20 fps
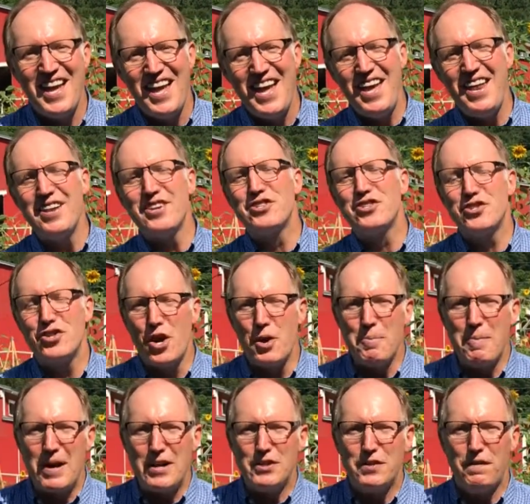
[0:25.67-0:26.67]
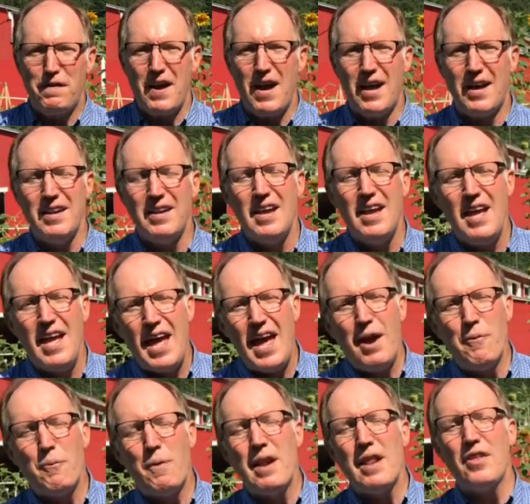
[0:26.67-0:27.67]
It is so much fun.
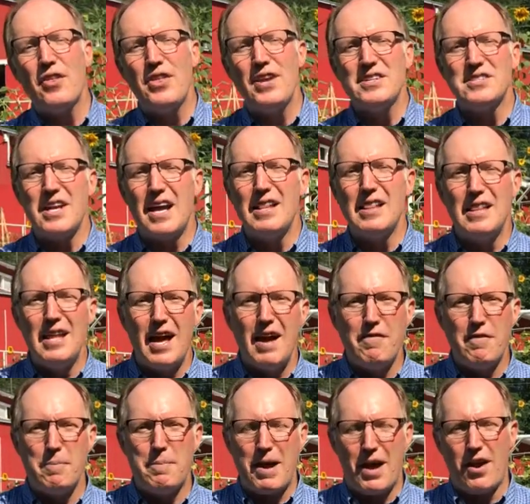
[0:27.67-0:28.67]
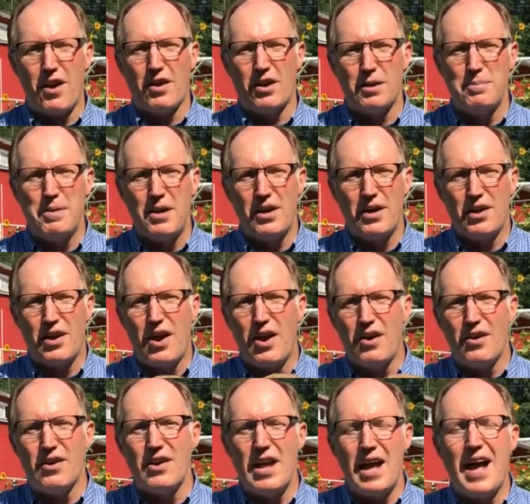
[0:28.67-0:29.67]
And one of the things I love about our community
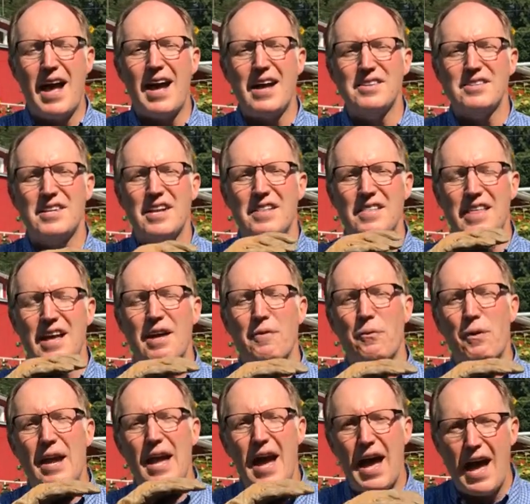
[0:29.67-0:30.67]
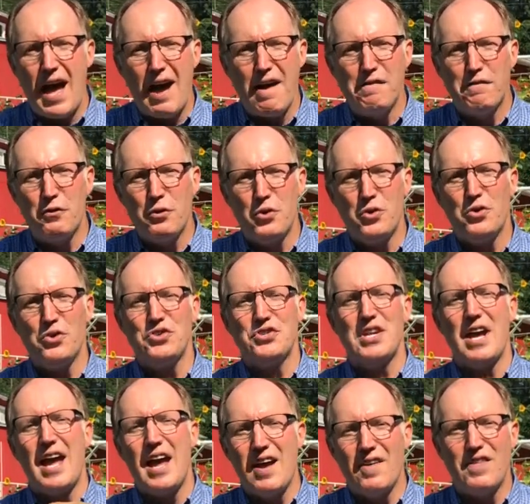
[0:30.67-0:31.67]
garden is that we have rules
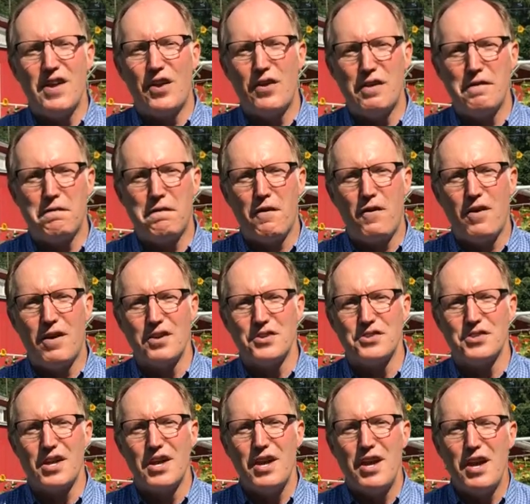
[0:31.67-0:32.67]
and they're enforced.